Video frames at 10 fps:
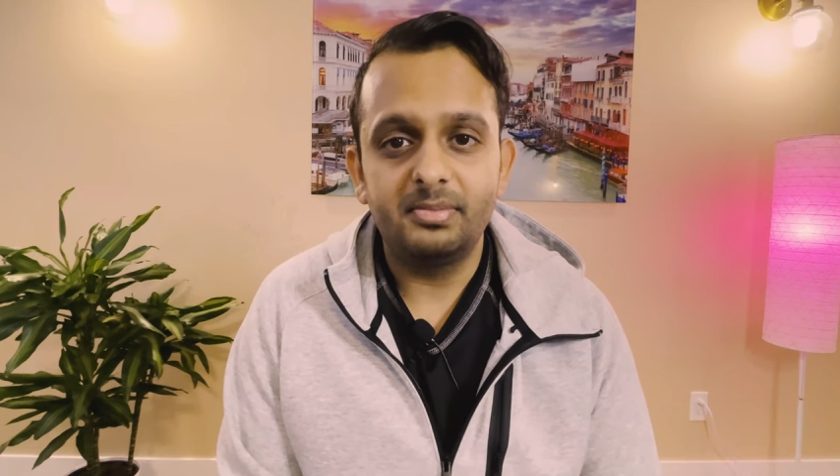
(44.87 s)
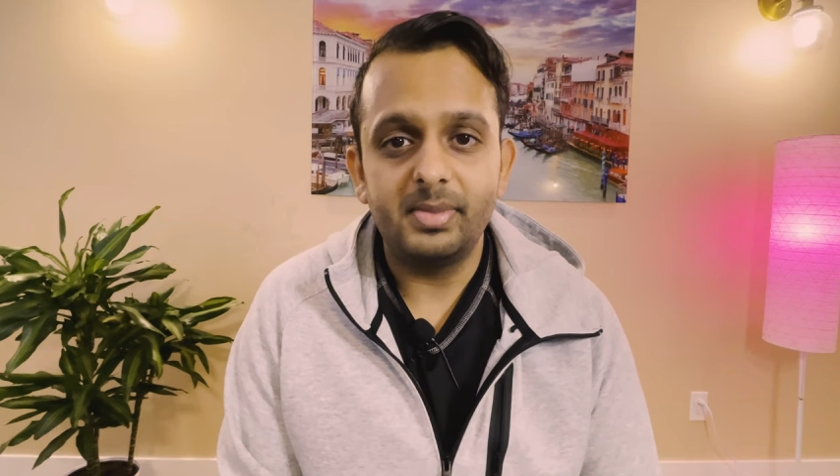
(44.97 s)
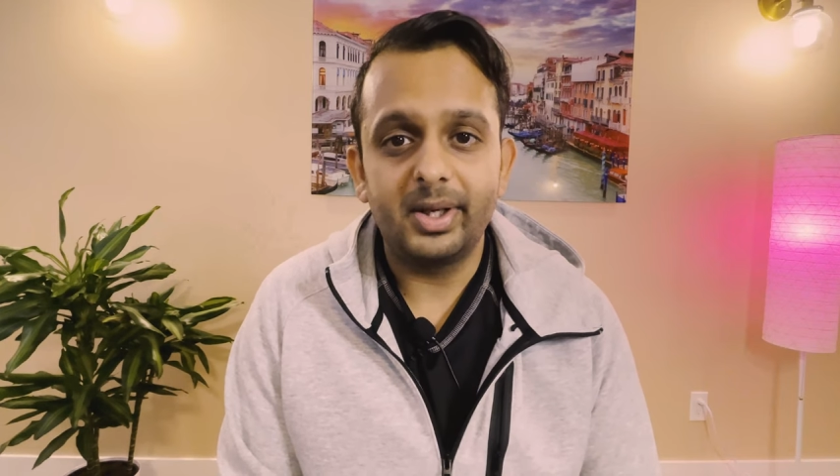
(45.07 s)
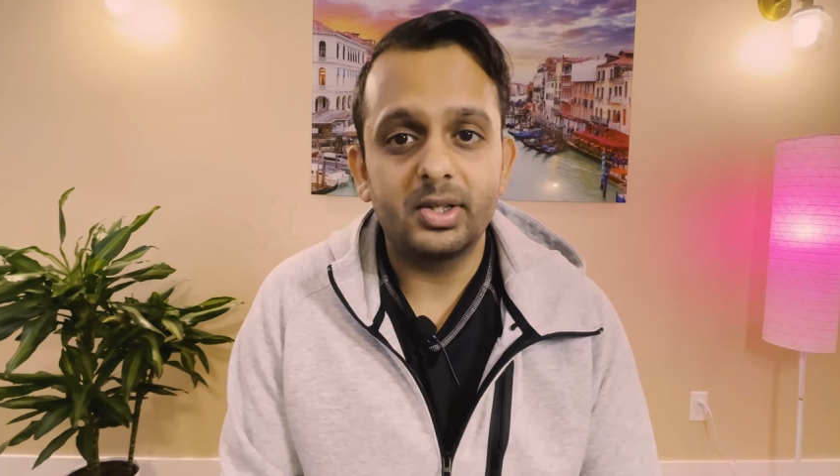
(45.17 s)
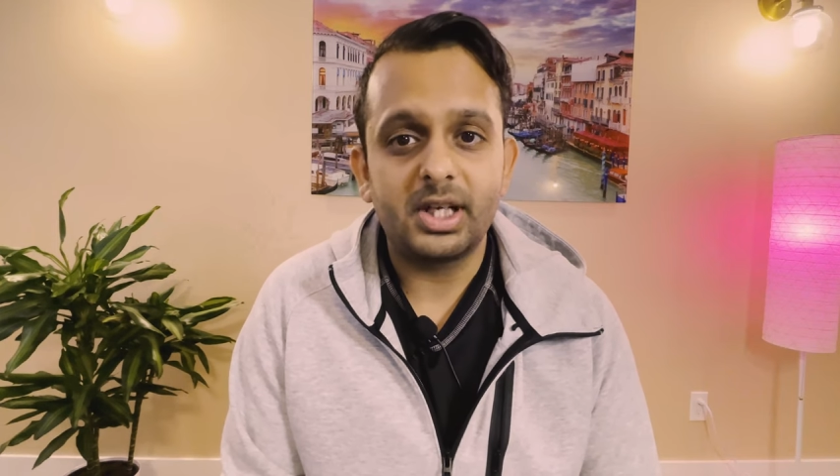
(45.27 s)

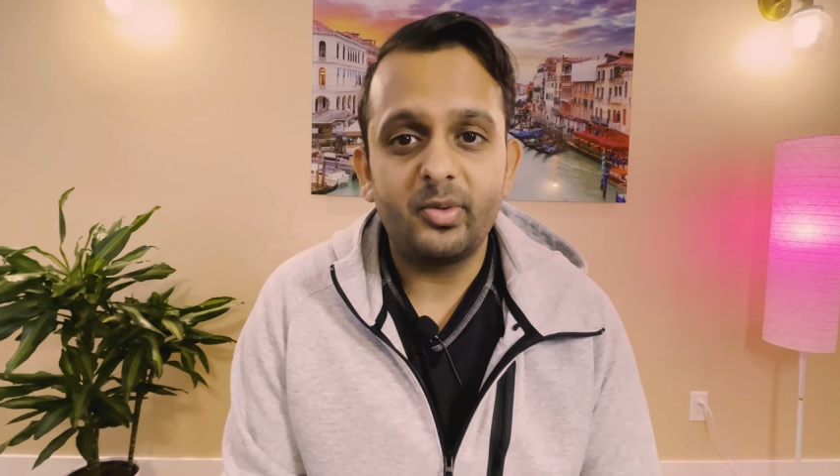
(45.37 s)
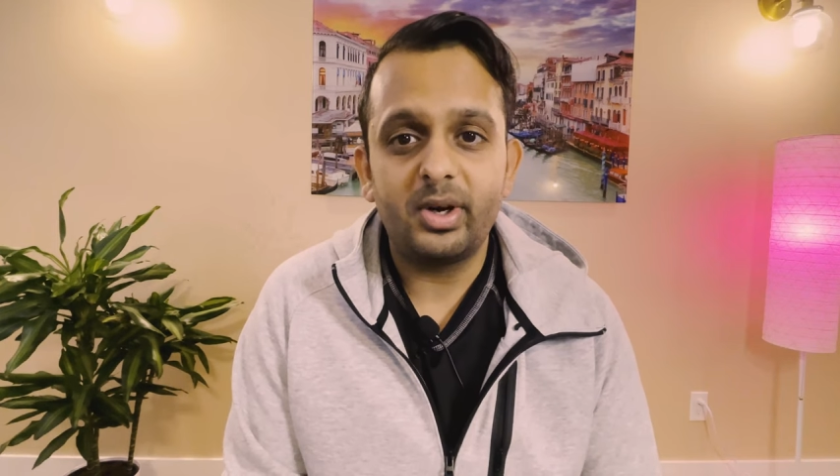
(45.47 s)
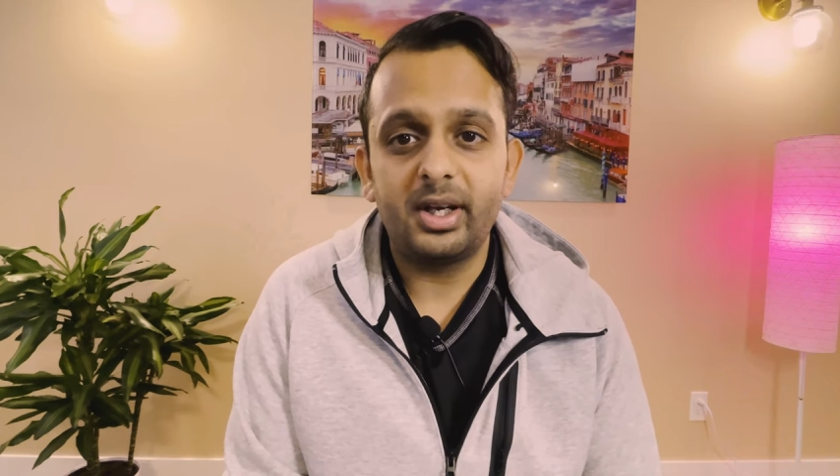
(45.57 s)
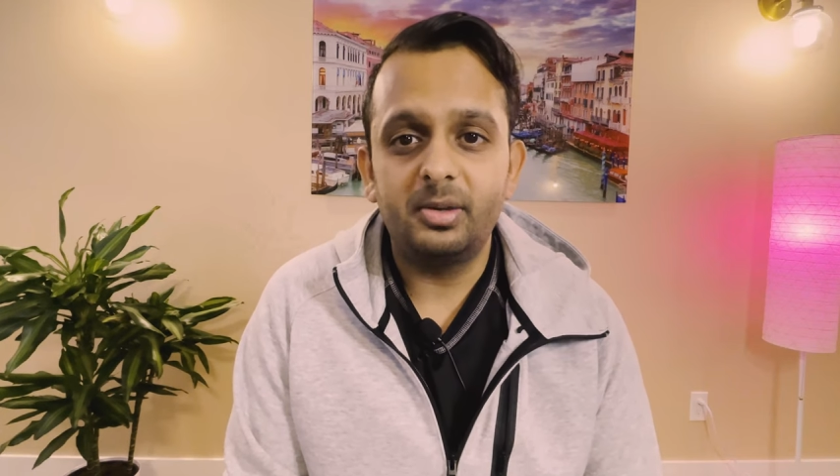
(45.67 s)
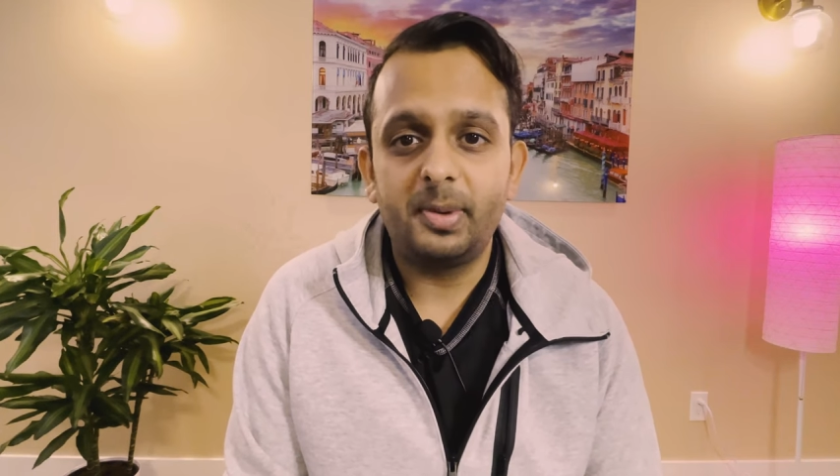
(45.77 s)
because I
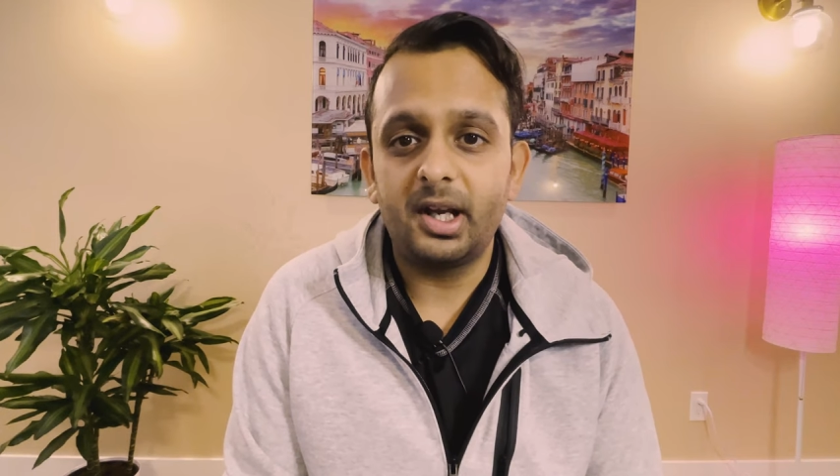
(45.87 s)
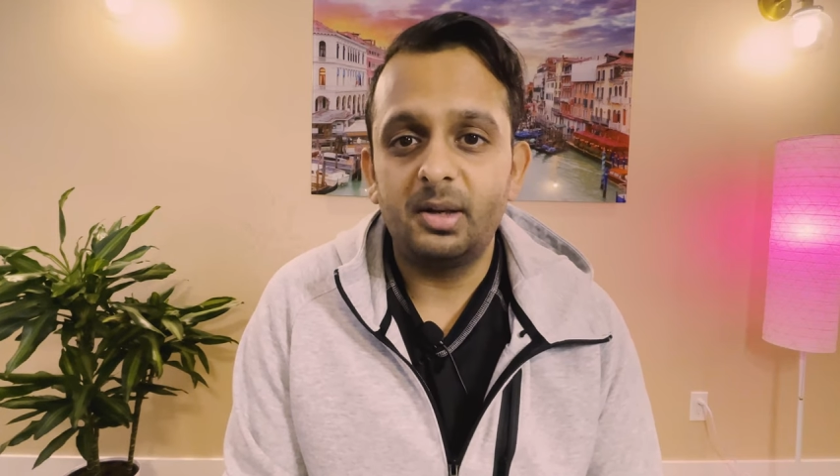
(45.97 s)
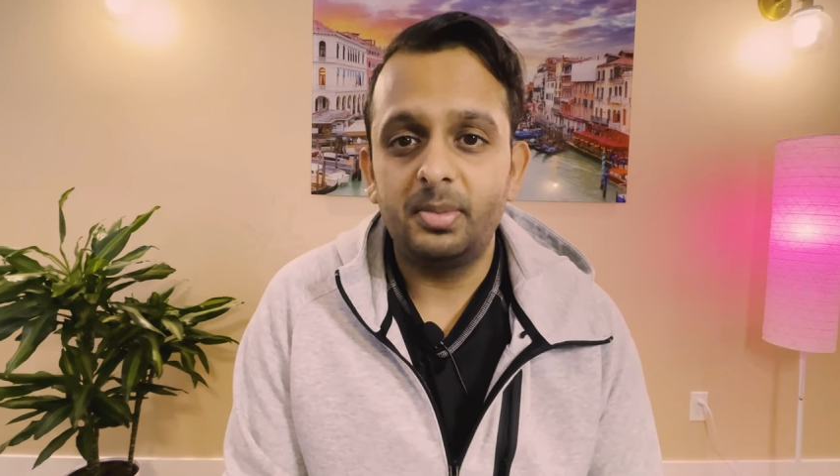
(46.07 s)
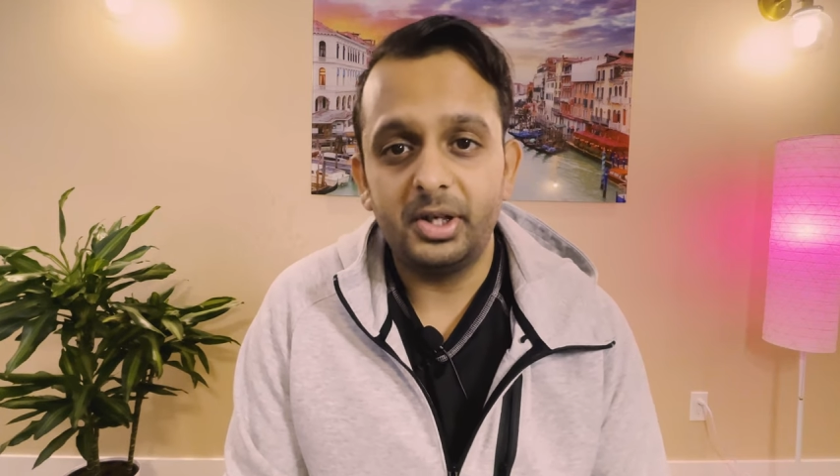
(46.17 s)
wanted to pick up a